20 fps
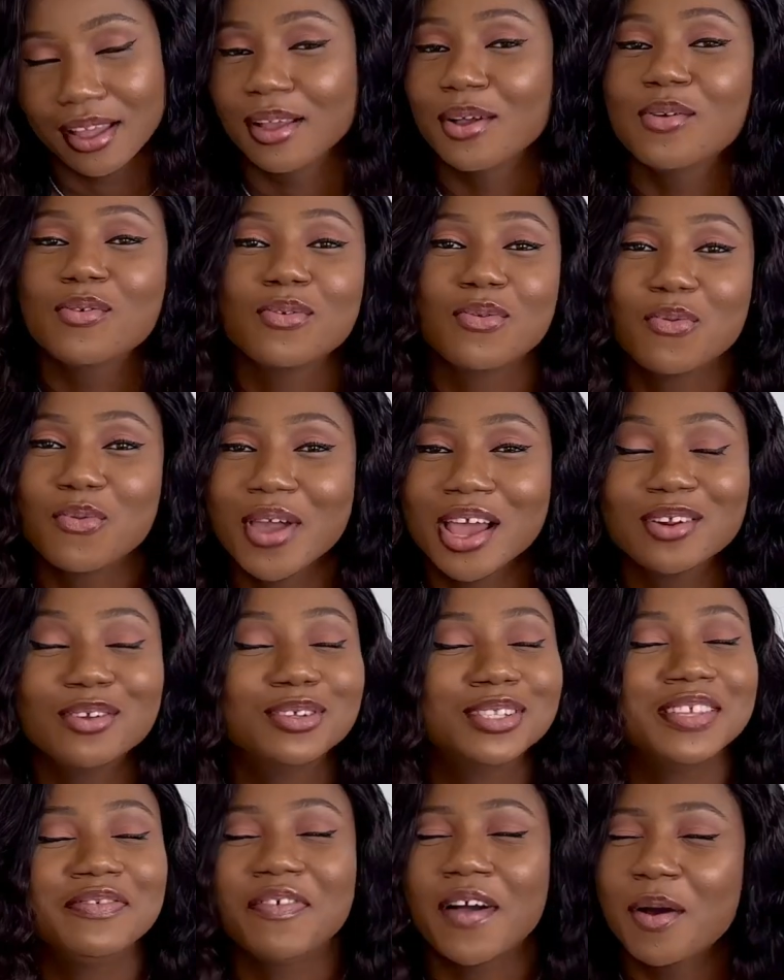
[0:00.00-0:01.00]
go. We are
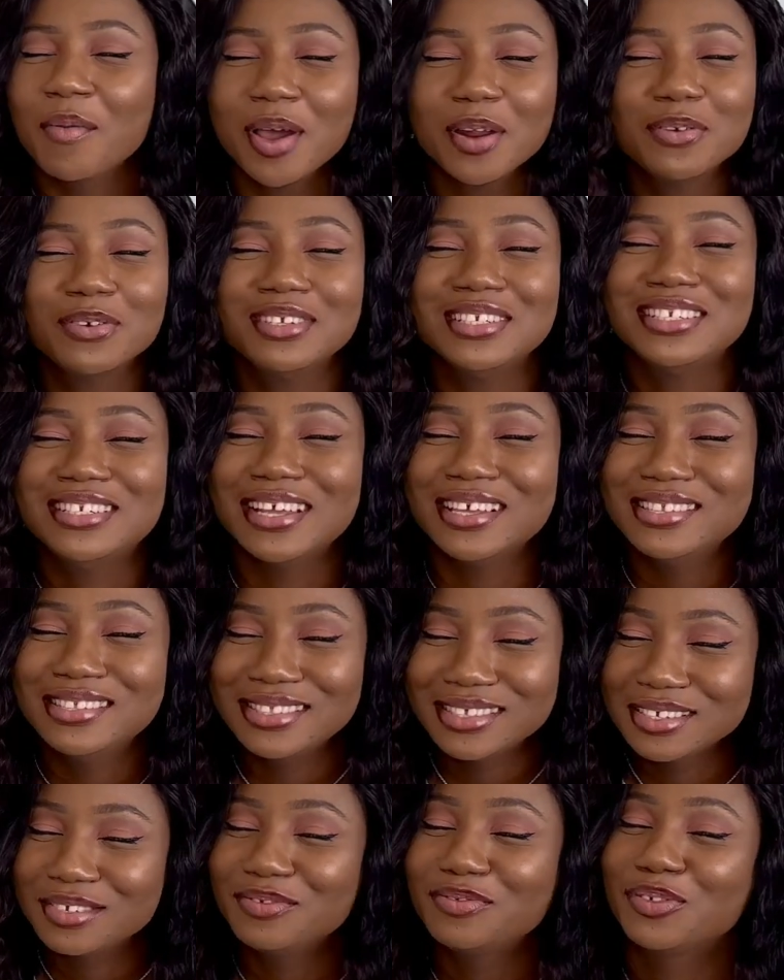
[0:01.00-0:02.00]
not
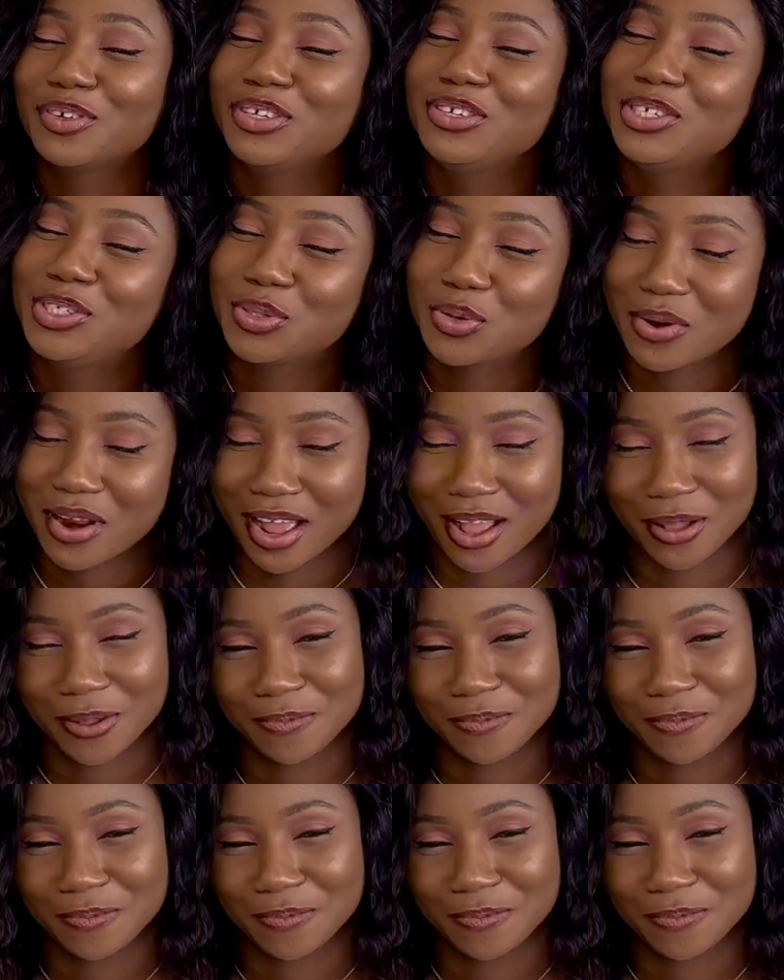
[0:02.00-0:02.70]
destined for each other.